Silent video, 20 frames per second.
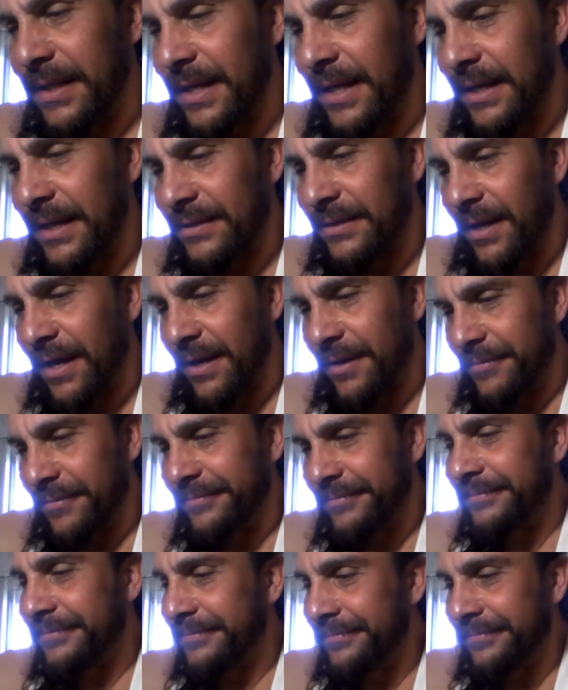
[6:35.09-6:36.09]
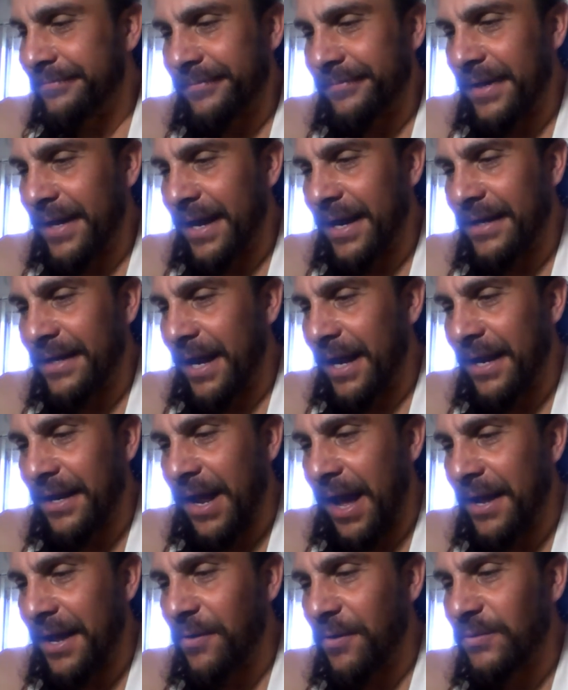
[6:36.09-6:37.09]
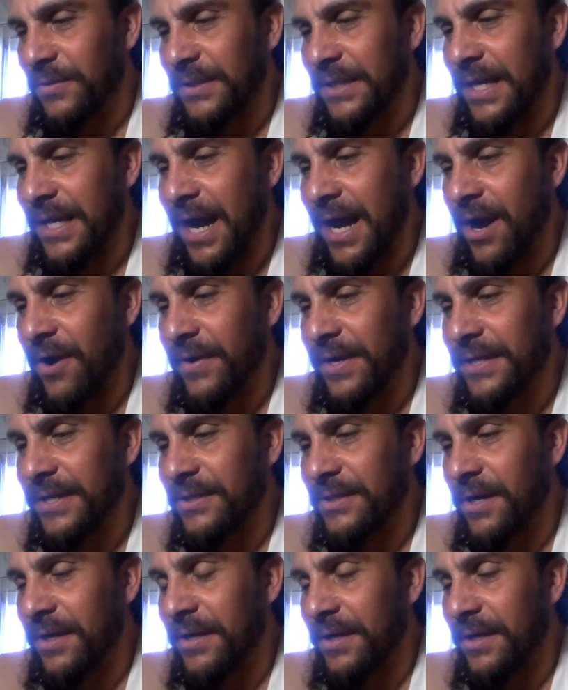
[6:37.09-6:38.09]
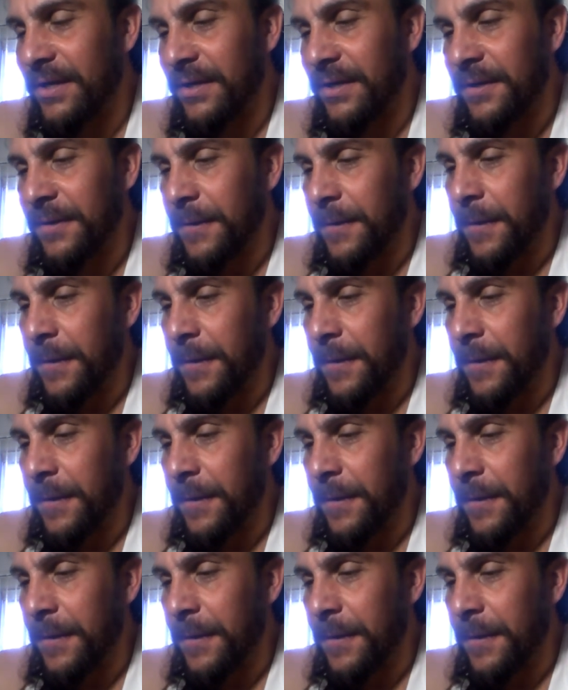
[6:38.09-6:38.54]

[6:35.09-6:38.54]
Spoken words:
And so I don't see how he's going to